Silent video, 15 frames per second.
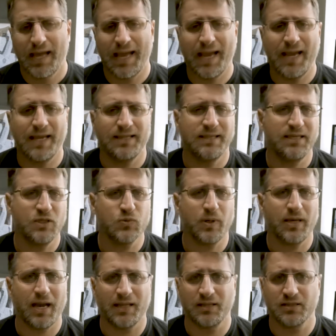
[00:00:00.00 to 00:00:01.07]
And this
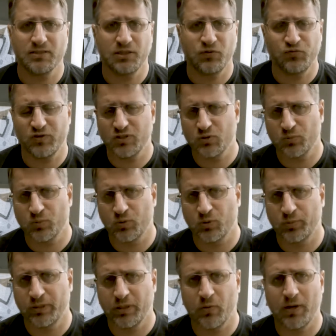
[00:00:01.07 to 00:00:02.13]
way at the surface will
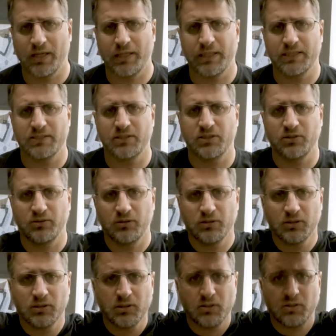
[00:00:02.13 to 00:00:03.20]
be quite easy. You
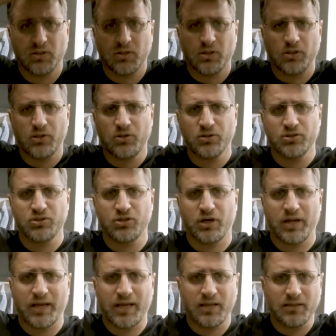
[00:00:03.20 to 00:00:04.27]
use your
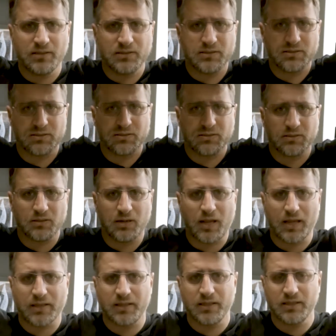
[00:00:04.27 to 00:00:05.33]
hands
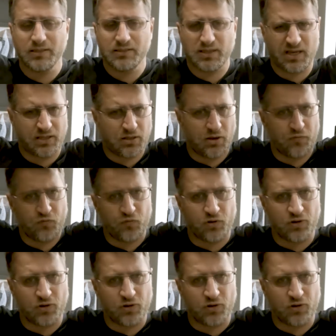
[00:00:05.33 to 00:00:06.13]
like this and of